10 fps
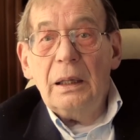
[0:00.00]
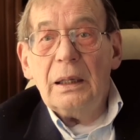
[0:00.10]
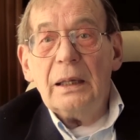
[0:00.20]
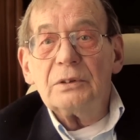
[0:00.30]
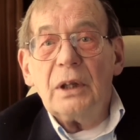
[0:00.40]

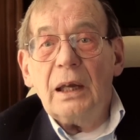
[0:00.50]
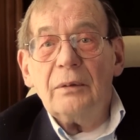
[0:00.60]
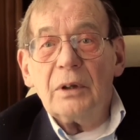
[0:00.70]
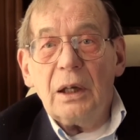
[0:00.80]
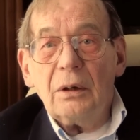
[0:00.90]
it has to
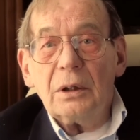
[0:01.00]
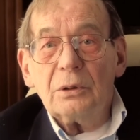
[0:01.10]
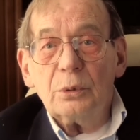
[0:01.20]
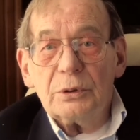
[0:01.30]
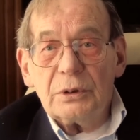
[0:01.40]
have a
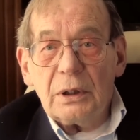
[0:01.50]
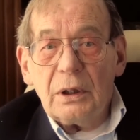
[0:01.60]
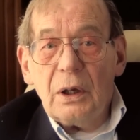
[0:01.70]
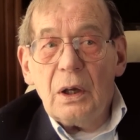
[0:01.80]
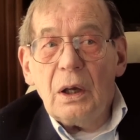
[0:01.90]
characteristic
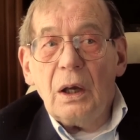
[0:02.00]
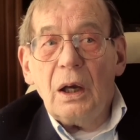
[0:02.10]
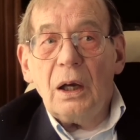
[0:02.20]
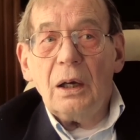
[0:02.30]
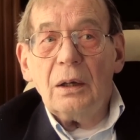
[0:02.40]

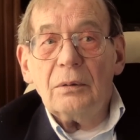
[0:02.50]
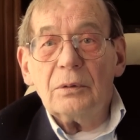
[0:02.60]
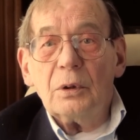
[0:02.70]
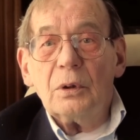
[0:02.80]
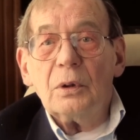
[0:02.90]

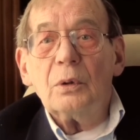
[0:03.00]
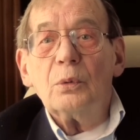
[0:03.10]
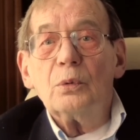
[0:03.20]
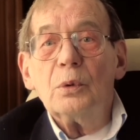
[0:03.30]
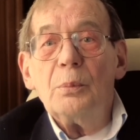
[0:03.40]
of
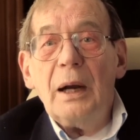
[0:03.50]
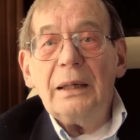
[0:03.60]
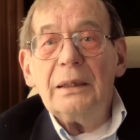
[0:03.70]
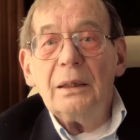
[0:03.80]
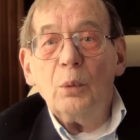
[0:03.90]

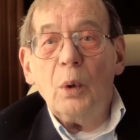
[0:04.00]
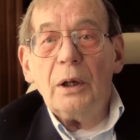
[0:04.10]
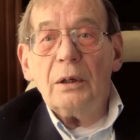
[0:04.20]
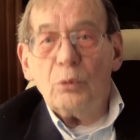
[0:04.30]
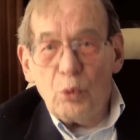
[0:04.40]
reminding
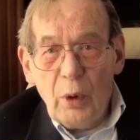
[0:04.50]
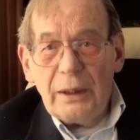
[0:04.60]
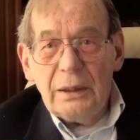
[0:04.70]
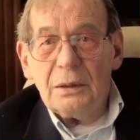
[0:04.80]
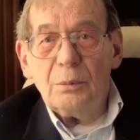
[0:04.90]
one
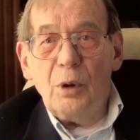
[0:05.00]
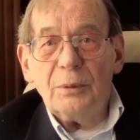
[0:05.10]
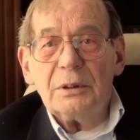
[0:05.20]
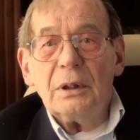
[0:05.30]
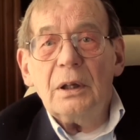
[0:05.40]
right in the
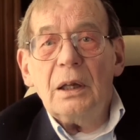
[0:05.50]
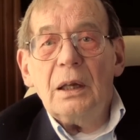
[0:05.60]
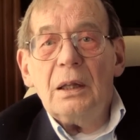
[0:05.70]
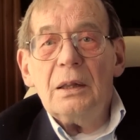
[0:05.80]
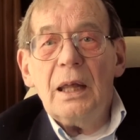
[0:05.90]
moment
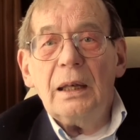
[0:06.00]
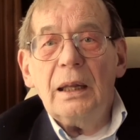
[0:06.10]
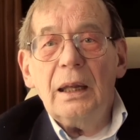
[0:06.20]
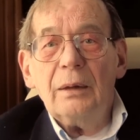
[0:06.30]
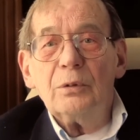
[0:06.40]
that
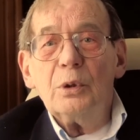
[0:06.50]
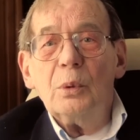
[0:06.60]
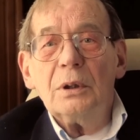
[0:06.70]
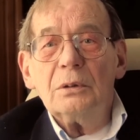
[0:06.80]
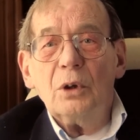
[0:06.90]

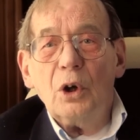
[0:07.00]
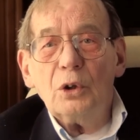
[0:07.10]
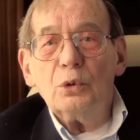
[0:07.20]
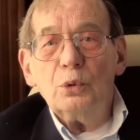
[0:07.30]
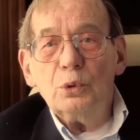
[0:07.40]
everyone
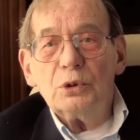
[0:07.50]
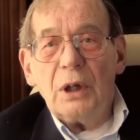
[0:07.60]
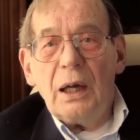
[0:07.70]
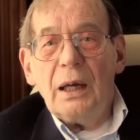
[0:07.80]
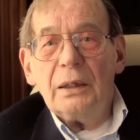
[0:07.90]
on whose
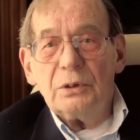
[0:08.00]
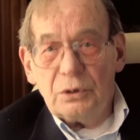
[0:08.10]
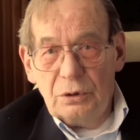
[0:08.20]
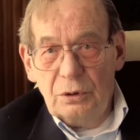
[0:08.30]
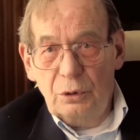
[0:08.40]
eyes
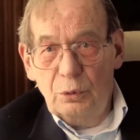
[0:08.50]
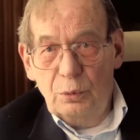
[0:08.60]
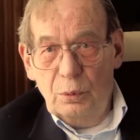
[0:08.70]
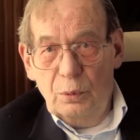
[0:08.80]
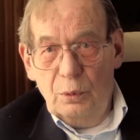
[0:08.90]

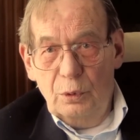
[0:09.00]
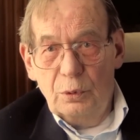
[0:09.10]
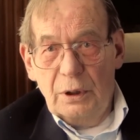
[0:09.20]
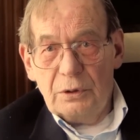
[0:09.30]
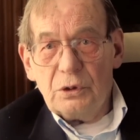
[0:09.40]
you
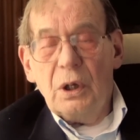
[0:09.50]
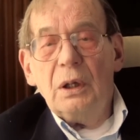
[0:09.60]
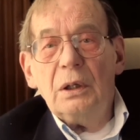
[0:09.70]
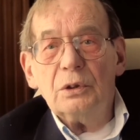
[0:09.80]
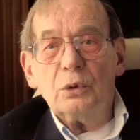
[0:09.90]
touch
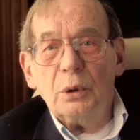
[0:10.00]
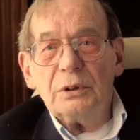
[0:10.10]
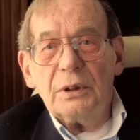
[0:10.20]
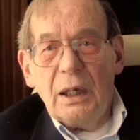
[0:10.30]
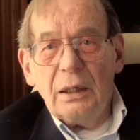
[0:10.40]
is going
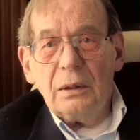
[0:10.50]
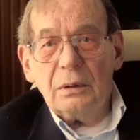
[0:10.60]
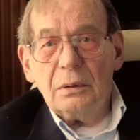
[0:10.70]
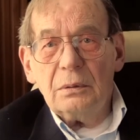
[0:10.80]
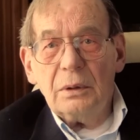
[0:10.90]
to die,
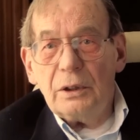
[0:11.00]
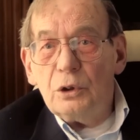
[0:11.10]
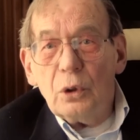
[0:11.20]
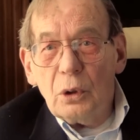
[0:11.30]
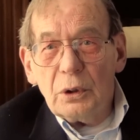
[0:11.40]
and
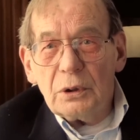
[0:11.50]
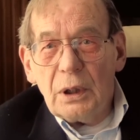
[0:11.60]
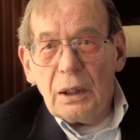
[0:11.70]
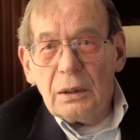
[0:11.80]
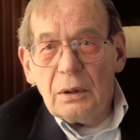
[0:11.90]
you're going to
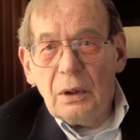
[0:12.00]
die.